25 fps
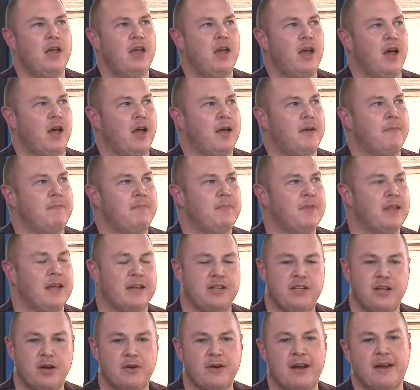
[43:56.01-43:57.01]
Now, you
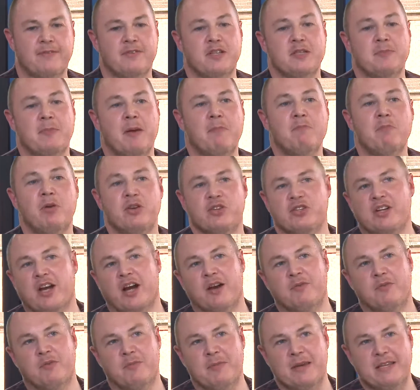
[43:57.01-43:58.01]
don't have to spend much time
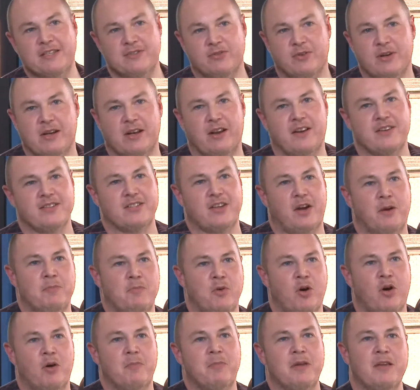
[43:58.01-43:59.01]
with me to realise that I'm
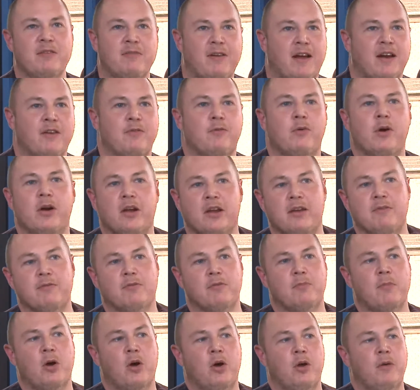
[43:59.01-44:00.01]
not a big fan of working
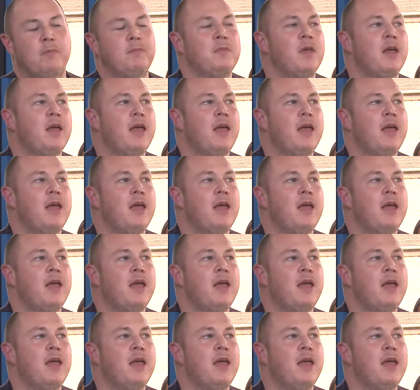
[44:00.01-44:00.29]
from home.